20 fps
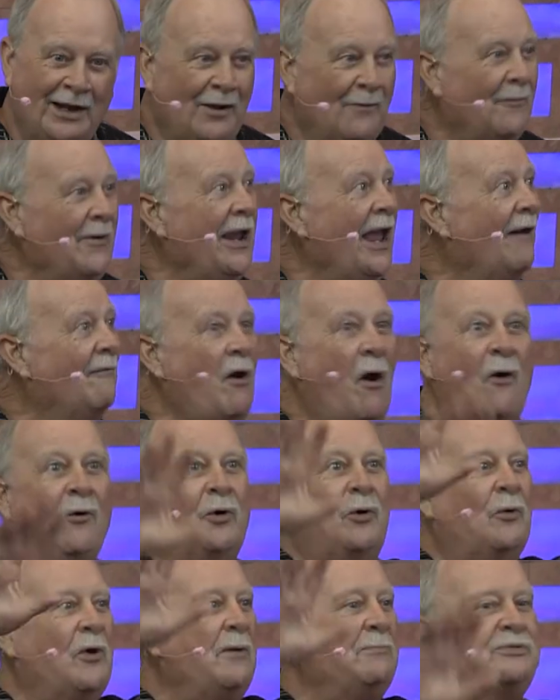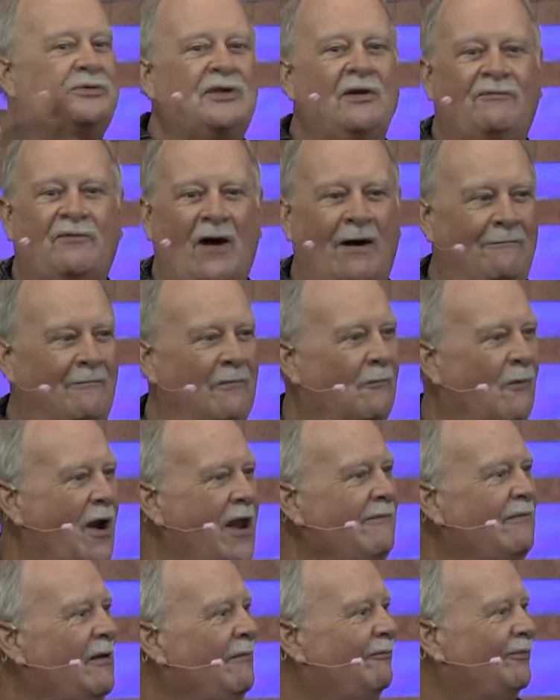We have whole groups of them
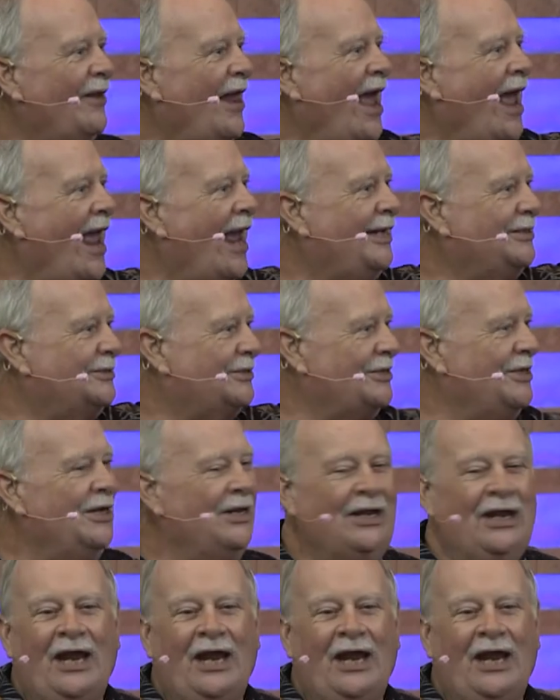waving flags and,